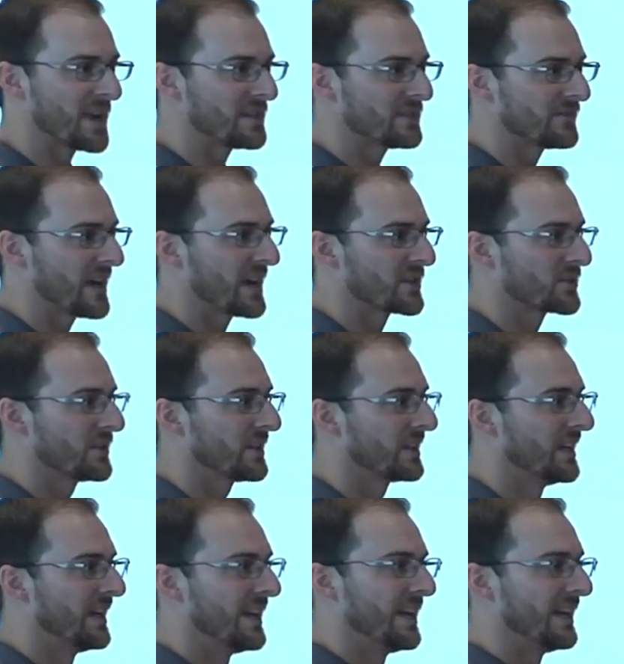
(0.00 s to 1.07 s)
manufacturing,
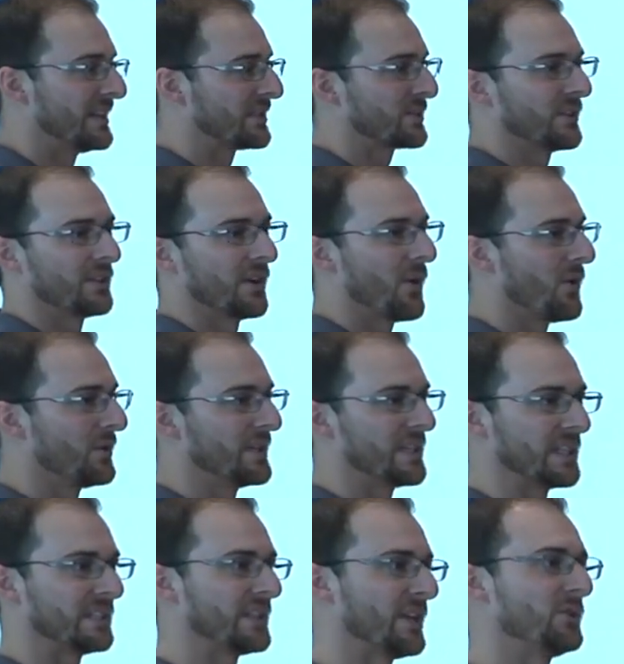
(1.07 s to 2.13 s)
and it's going to only
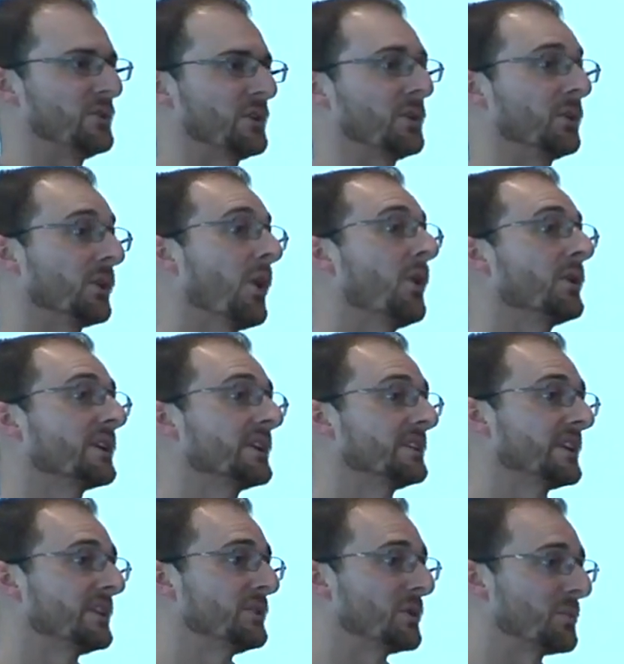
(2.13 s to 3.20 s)
continue to grow and
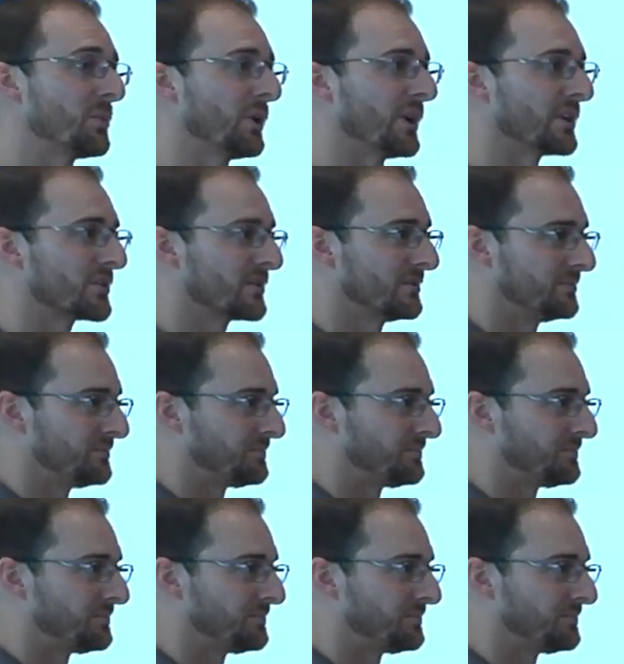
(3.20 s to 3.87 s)
continue to push.